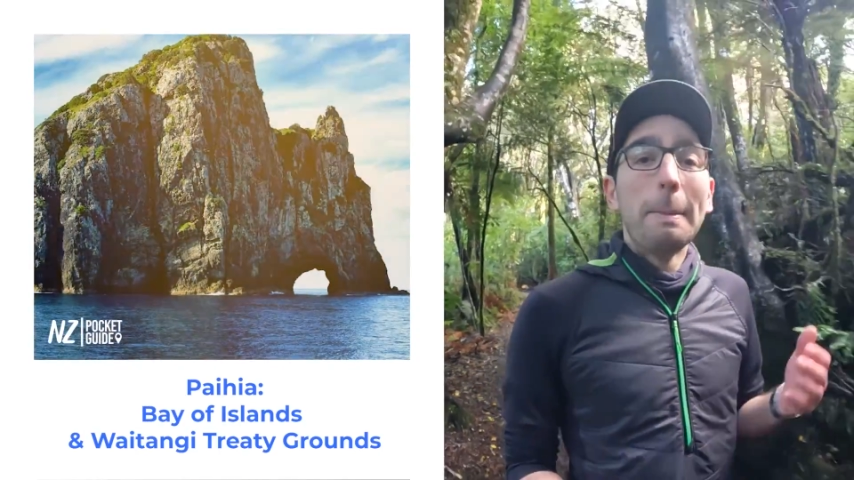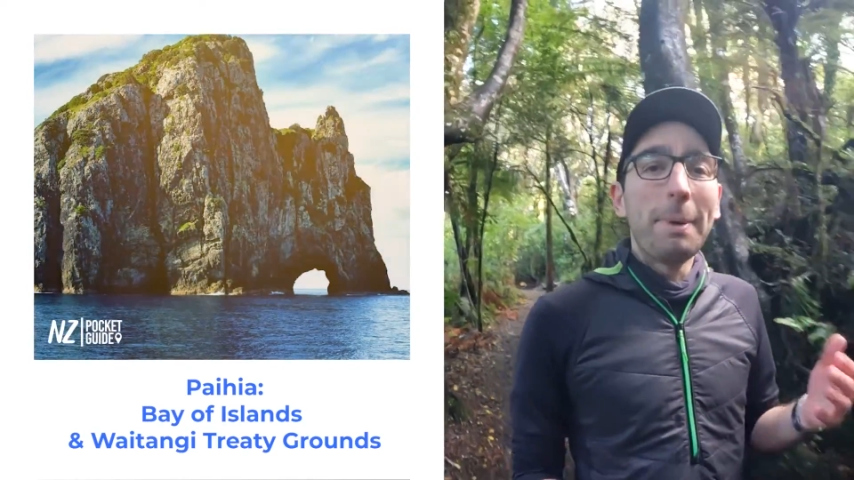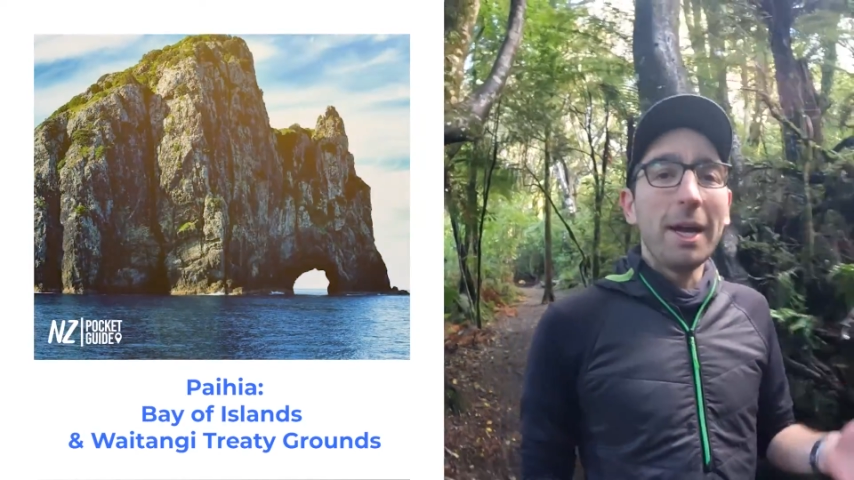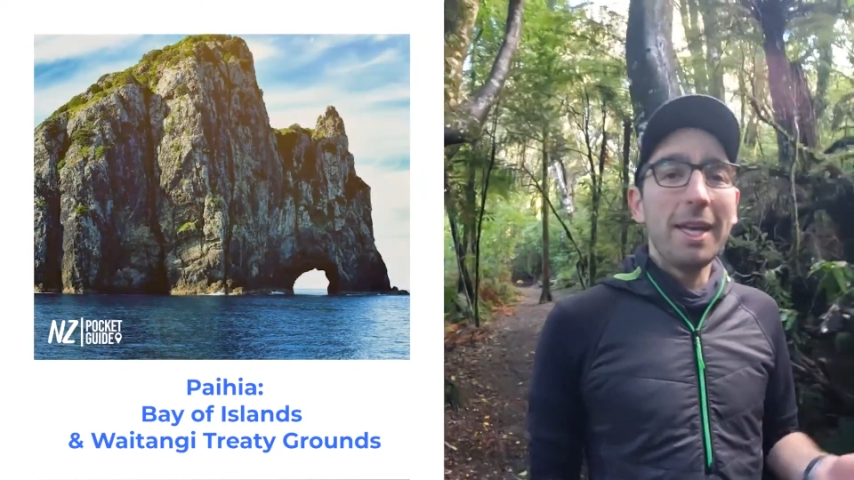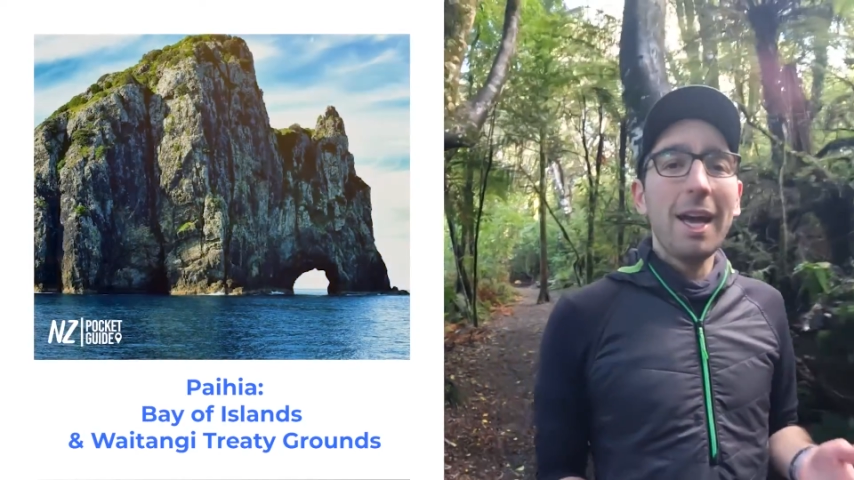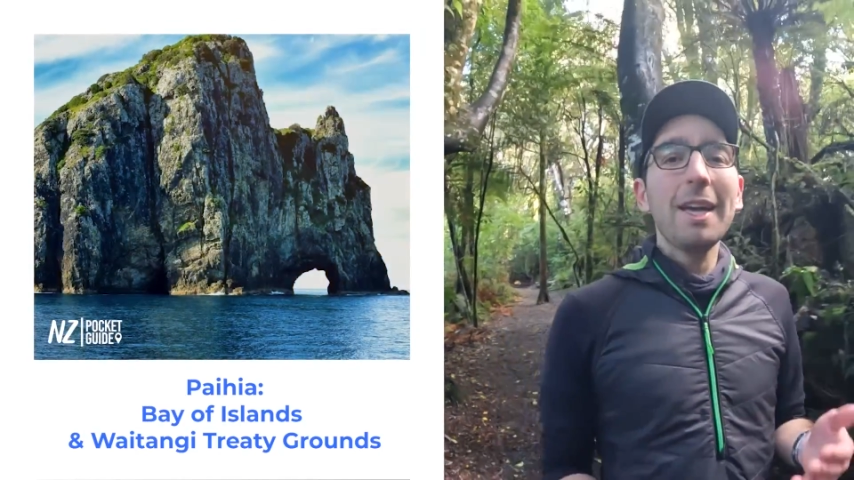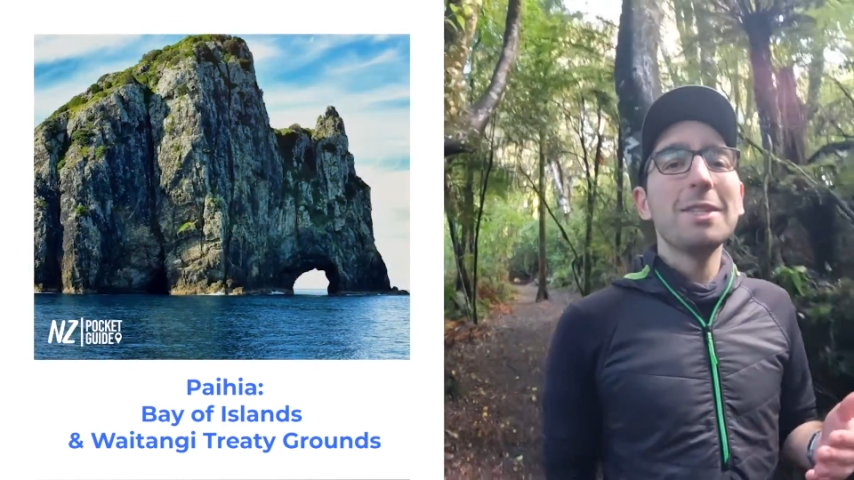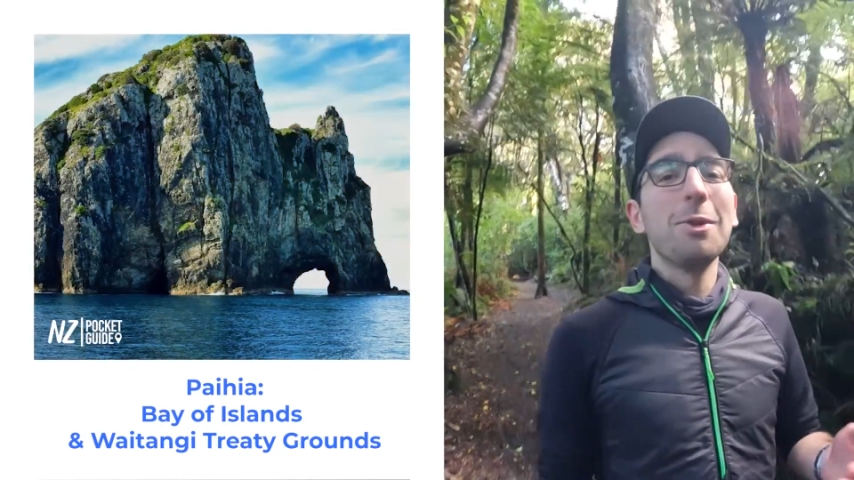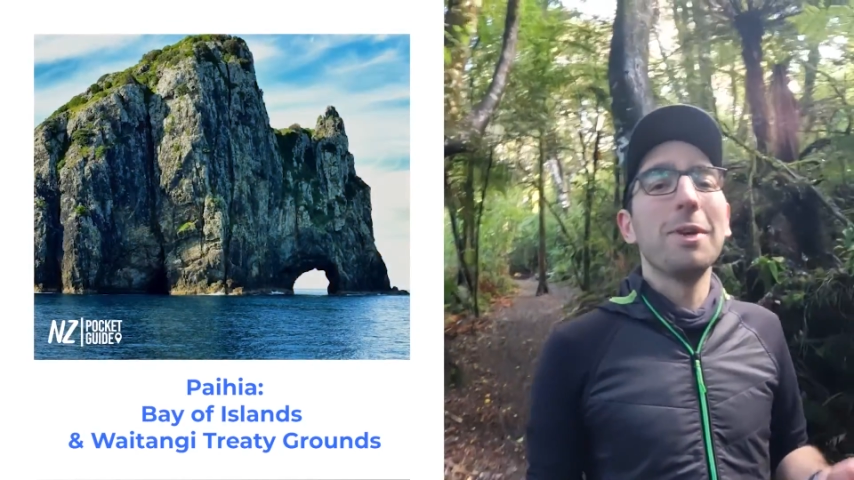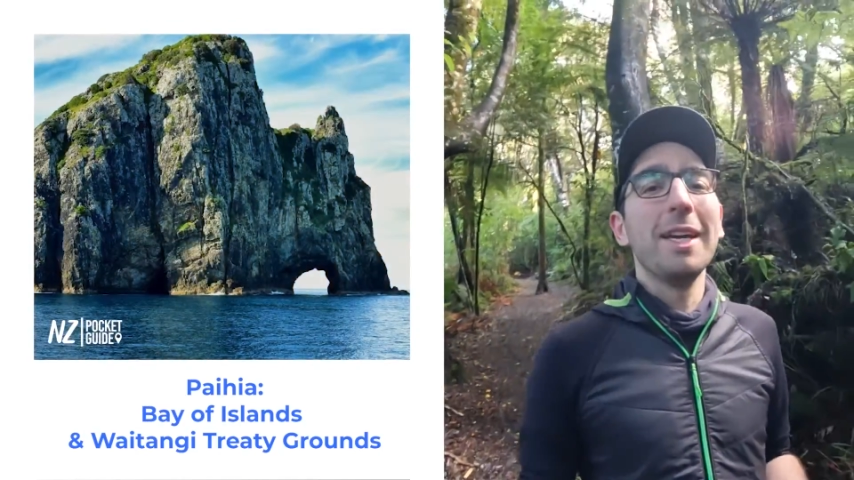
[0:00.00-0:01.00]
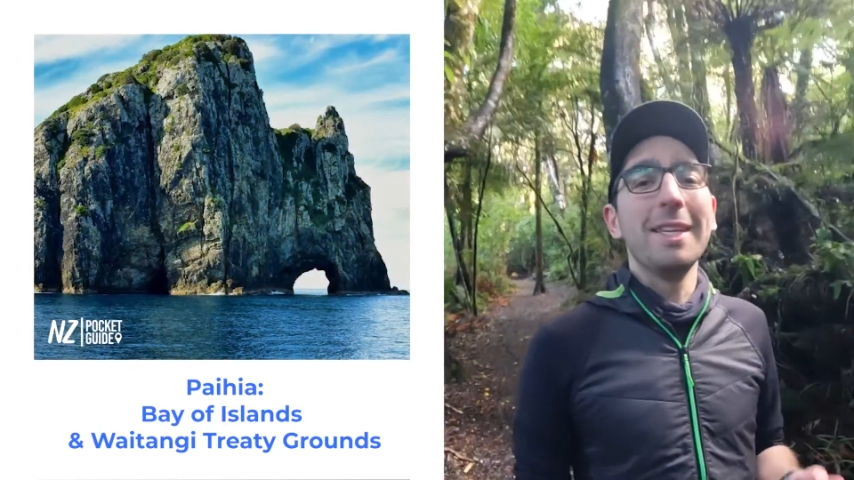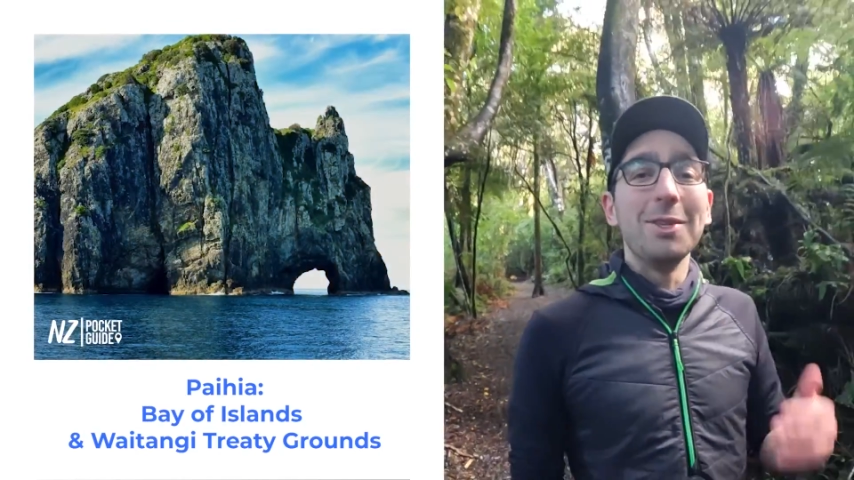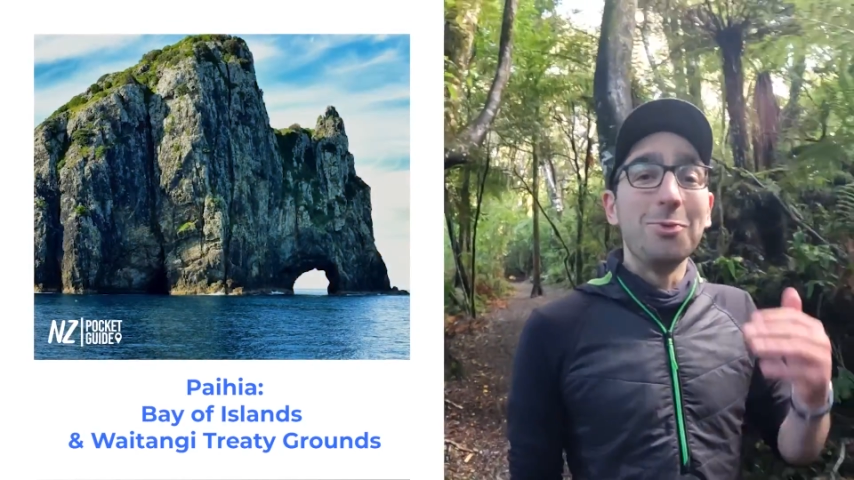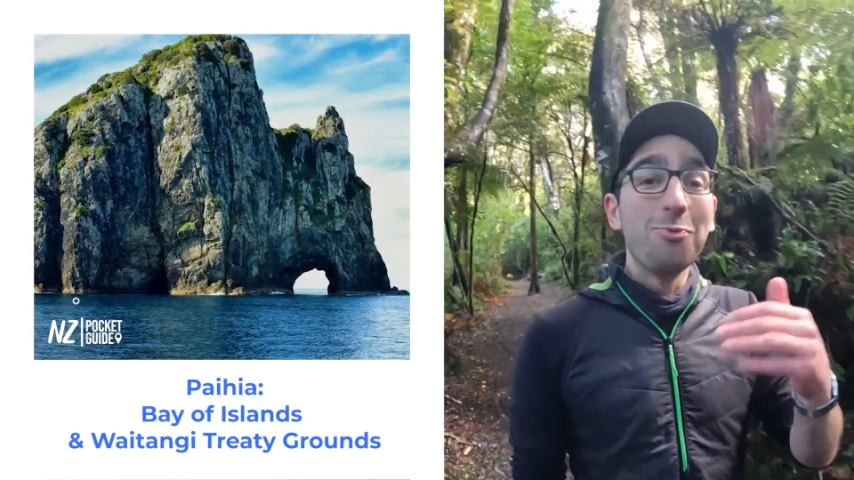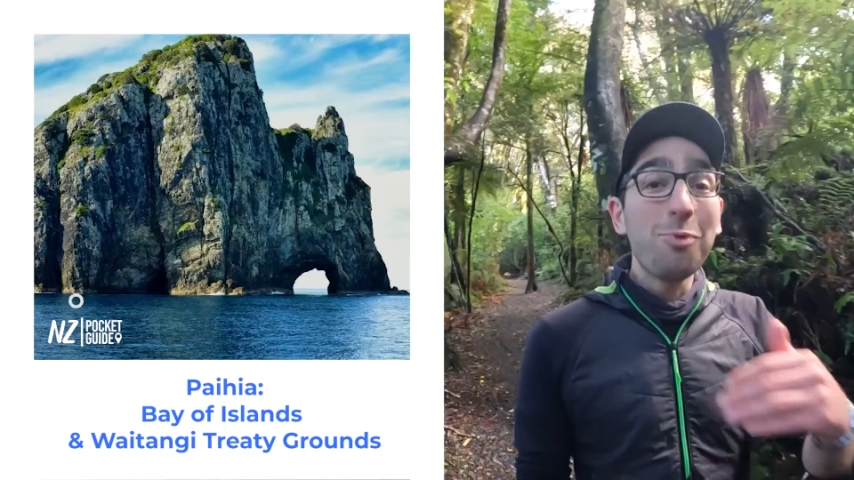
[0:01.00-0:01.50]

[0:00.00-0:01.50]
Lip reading: Pahia is located